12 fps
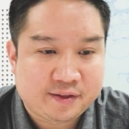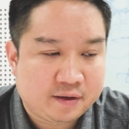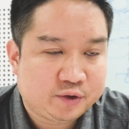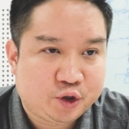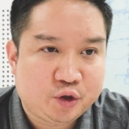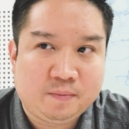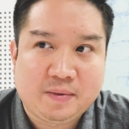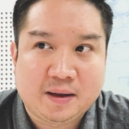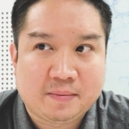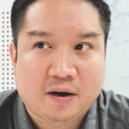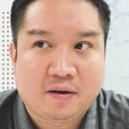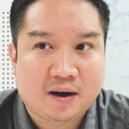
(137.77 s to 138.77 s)
should be
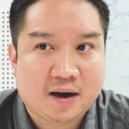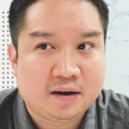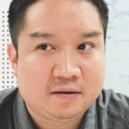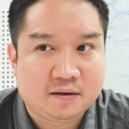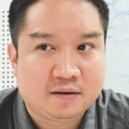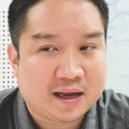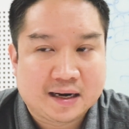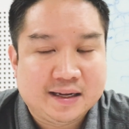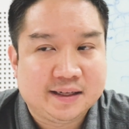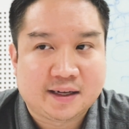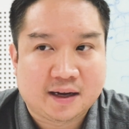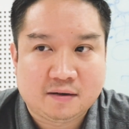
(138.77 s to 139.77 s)
about at
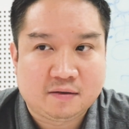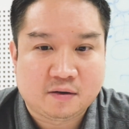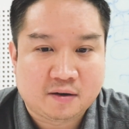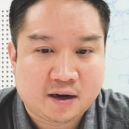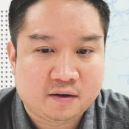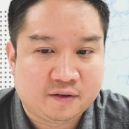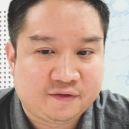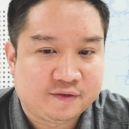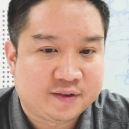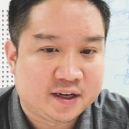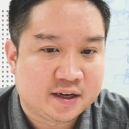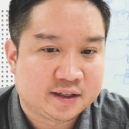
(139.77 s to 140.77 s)
least 100 or
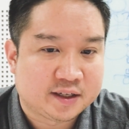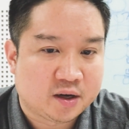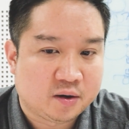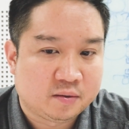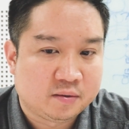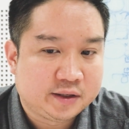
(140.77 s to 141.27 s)
150 years ago.